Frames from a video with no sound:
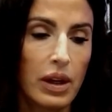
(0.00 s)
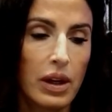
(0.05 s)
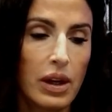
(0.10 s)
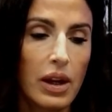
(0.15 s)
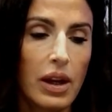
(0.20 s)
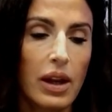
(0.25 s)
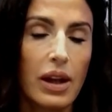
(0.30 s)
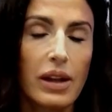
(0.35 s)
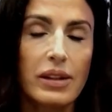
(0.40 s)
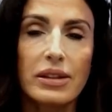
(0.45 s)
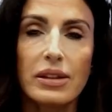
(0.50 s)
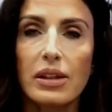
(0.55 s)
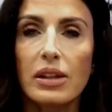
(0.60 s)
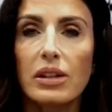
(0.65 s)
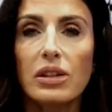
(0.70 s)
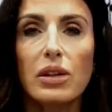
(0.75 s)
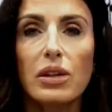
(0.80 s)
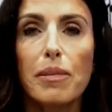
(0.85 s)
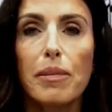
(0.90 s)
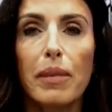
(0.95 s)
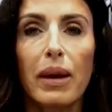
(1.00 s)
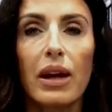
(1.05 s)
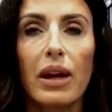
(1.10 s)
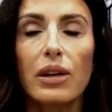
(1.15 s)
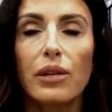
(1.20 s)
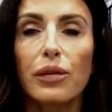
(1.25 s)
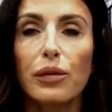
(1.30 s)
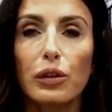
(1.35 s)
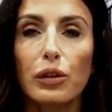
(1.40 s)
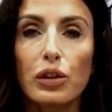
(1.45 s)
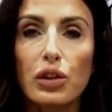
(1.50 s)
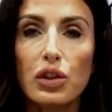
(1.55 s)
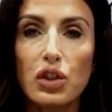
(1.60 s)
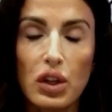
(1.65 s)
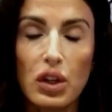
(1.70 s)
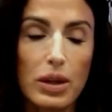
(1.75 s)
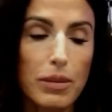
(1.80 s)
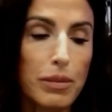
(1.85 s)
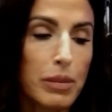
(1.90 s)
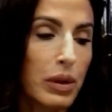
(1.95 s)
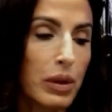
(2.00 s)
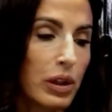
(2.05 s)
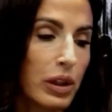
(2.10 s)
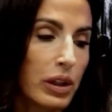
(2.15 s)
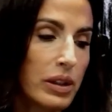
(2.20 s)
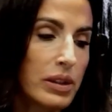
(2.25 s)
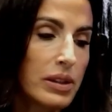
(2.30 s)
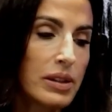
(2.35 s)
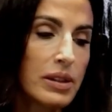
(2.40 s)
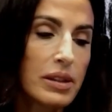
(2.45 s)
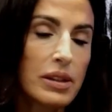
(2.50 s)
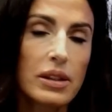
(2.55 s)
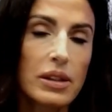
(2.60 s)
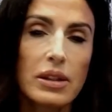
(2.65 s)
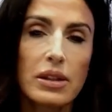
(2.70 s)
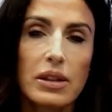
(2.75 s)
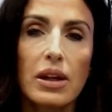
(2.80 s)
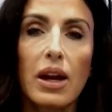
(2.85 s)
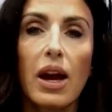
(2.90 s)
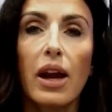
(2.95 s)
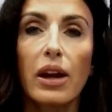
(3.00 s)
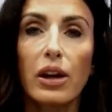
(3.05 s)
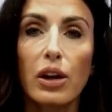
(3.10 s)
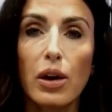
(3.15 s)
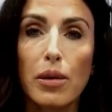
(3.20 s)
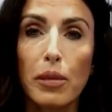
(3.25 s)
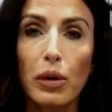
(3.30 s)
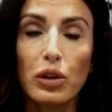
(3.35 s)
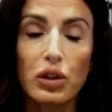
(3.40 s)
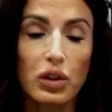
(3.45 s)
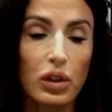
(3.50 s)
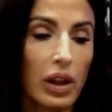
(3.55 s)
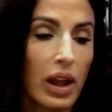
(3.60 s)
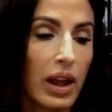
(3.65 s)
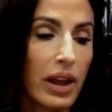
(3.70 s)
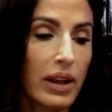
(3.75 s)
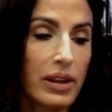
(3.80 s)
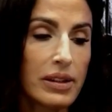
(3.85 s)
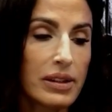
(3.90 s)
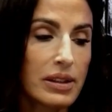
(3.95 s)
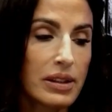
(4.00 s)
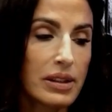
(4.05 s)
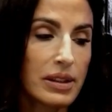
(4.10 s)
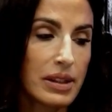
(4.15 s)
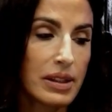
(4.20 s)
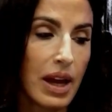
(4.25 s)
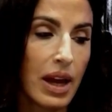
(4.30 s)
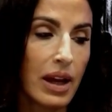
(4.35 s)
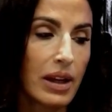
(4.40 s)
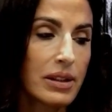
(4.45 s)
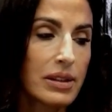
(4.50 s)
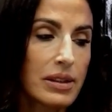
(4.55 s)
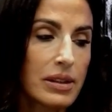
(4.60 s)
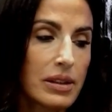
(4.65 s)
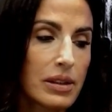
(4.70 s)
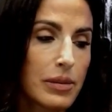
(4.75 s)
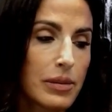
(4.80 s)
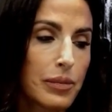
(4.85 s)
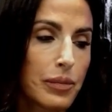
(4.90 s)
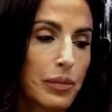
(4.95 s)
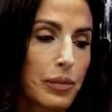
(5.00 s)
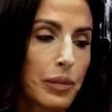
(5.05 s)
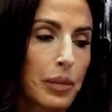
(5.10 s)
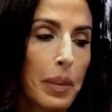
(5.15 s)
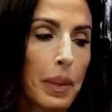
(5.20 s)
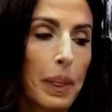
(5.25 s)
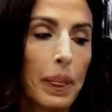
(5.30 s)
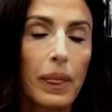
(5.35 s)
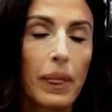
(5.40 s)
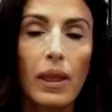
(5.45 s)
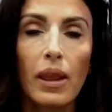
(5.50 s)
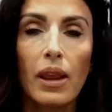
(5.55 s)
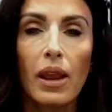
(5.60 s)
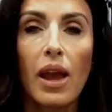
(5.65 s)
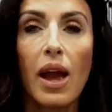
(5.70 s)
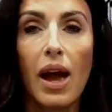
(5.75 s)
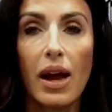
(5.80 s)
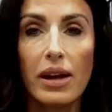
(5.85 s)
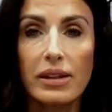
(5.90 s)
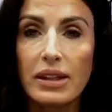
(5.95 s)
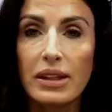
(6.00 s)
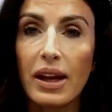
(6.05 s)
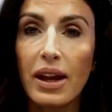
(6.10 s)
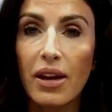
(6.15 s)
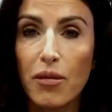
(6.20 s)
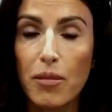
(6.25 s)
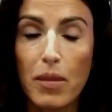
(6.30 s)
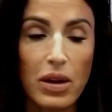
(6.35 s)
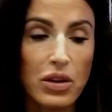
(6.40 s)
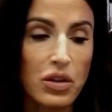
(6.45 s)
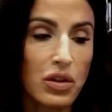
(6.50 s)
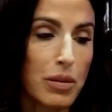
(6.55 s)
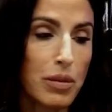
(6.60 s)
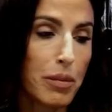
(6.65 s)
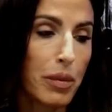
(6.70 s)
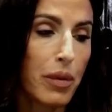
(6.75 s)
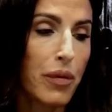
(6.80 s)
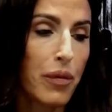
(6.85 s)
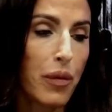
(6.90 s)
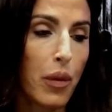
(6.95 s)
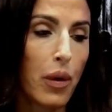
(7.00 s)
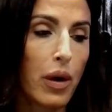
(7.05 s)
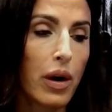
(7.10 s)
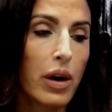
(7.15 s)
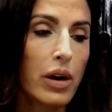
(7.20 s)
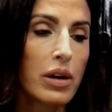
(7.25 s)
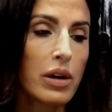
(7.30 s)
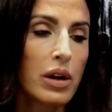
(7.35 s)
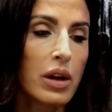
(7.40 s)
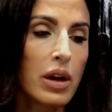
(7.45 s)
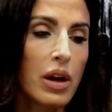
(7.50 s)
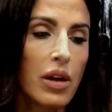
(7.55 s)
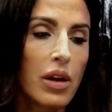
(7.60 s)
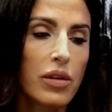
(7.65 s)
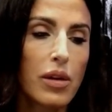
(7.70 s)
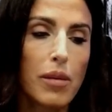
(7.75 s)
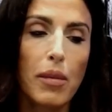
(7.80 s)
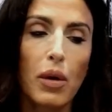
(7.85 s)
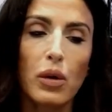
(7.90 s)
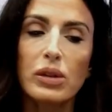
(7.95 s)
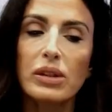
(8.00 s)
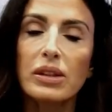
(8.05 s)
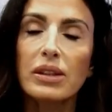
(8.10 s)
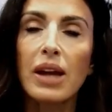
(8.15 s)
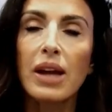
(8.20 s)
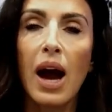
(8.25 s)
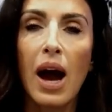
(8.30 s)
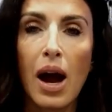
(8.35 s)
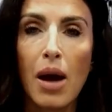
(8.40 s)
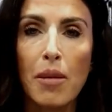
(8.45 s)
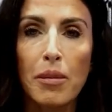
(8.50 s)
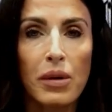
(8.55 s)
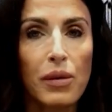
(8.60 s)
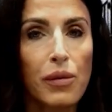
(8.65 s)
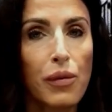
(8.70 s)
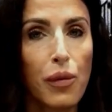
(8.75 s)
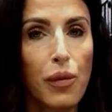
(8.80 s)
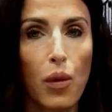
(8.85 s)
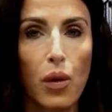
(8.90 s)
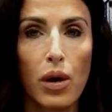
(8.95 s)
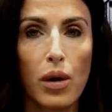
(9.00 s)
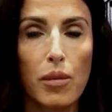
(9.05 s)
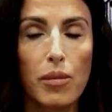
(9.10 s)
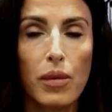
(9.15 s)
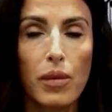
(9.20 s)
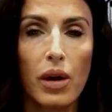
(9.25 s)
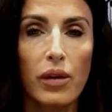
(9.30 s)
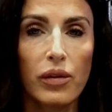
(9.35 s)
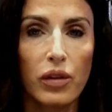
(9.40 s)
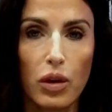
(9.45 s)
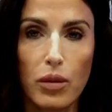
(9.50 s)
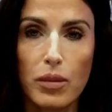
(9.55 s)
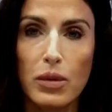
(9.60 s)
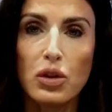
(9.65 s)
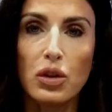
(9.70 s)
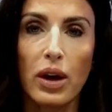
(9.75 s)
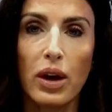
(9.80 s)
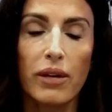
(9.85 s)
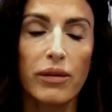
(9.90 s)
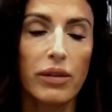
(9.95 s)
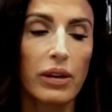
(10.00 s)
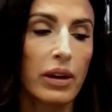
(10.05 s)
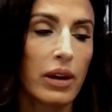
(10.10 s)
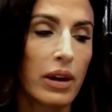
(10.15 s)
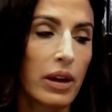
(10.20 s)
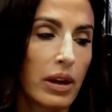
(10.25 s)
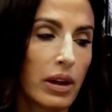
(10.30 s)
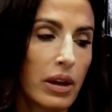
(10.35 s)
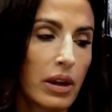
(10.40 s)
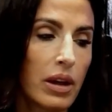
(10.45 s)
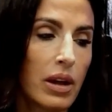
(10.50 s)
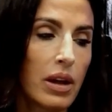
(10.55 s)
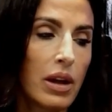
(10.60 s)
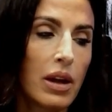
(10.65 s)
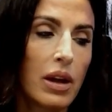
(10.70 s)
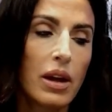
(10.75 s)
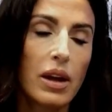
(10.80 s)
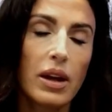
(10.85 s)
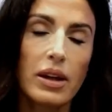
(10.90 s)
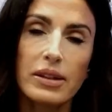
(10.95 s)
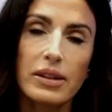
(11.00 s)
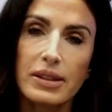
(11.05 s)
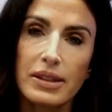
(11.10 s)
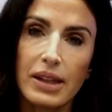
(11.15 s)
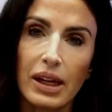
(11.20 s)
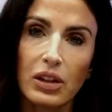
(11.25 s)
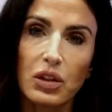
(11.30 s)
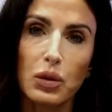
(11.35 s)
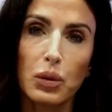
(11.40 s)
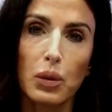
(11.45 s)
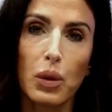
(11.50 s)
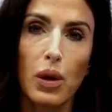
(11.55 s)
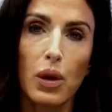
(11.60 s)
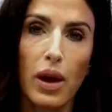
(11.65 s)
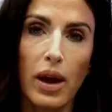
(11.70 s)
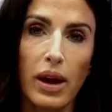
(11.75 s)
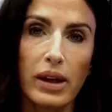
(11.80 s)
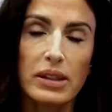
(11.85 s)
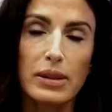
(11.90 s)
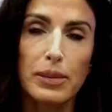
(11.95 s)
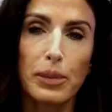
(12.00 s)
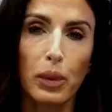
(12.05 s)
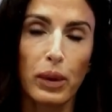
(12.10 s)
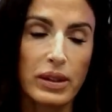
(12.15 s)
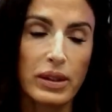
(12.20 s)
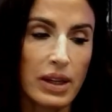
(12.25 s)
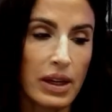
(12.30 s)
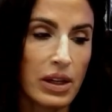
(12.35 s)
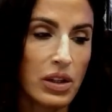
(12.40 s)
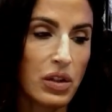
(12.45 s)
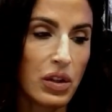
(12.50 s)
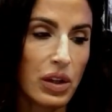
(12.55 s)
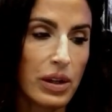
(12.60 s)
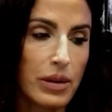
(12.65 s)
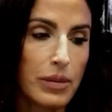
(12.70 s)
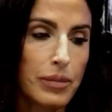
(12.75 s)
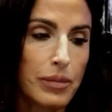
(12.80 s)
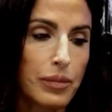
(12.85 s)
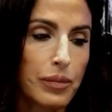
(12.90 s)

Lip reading: It's the demand for cheap goods and commercialized sex. As I have mentioned before, the most common form of human trafficking is sexual exploitation.